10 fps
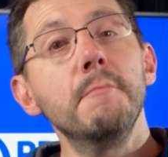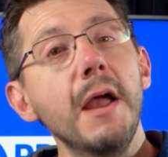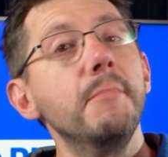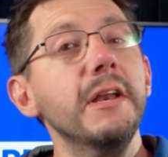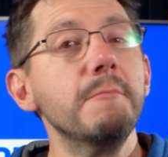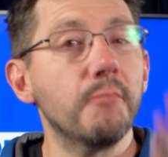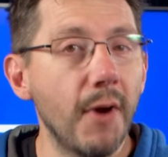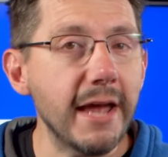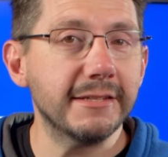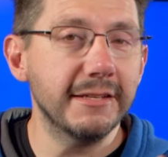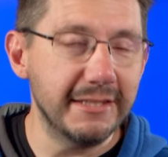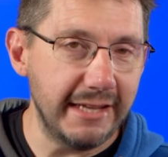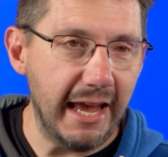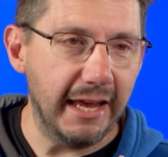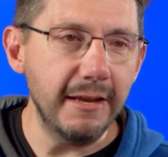My buddy Brett
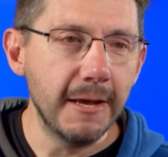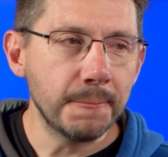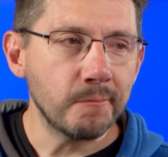did